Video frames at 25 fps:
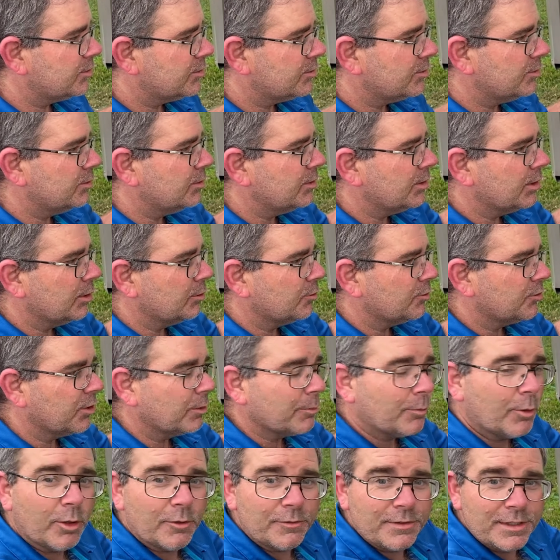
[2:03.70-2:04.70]
you know, some
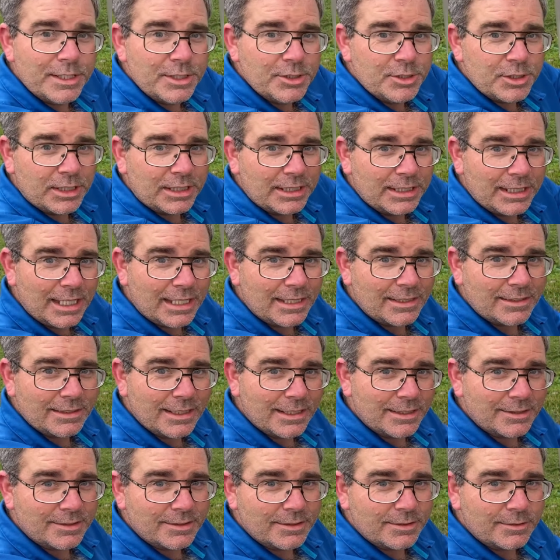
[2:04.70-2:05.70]
RVs you can
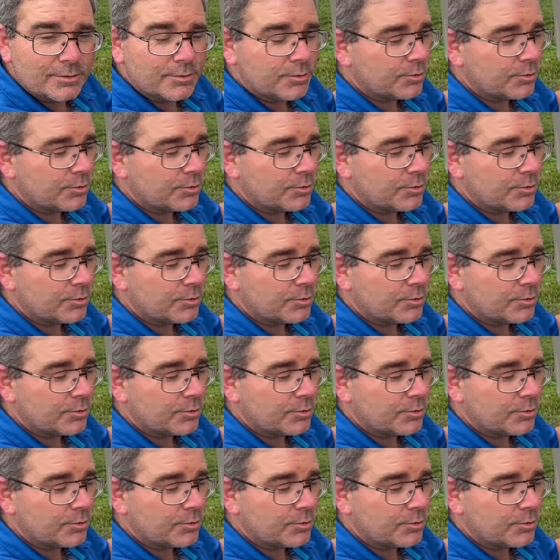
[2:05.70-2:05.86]
access